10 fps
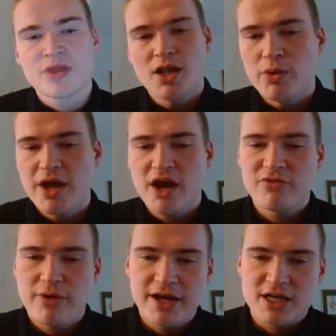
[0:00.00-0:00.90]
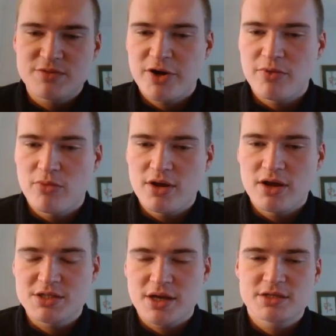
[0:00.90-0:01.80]
Now we have already
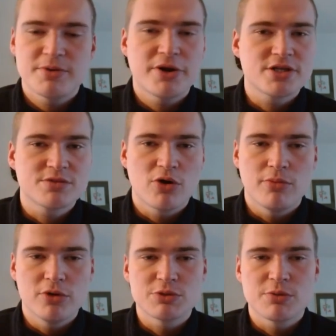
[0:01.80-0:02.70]
experienced more bullish